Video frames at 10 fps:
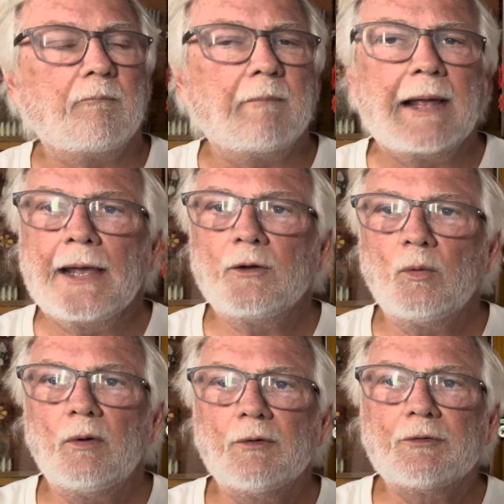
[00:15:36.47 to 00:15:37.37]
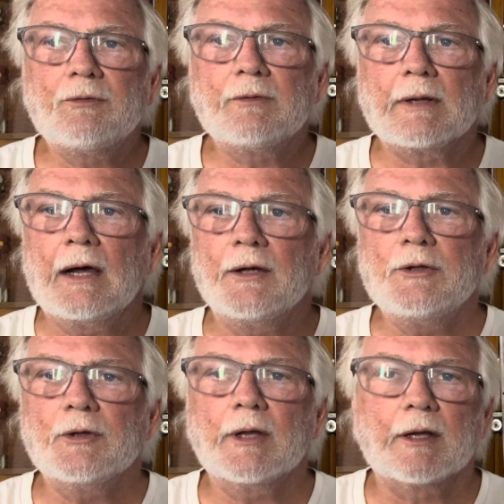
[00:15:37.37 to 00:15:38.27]
manuals,
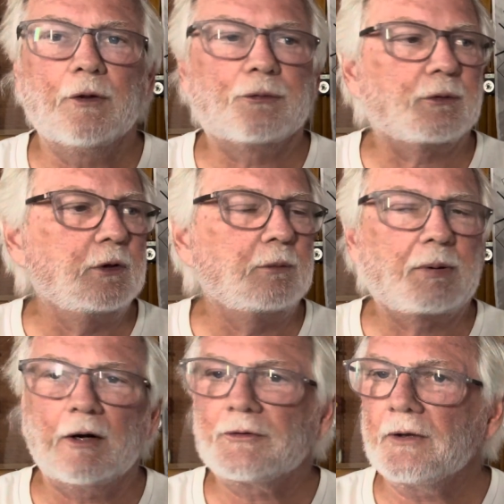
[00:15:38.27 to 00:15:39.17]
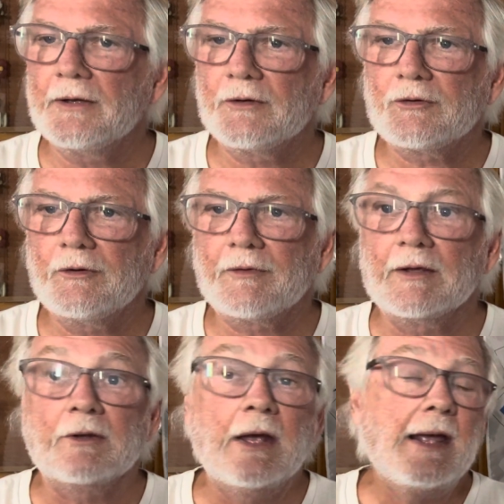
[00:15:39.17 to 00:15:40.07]
you could go through parts lists and
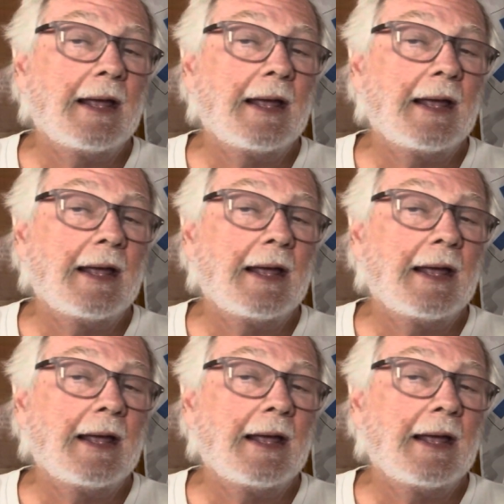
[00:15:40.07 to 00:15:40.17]
things,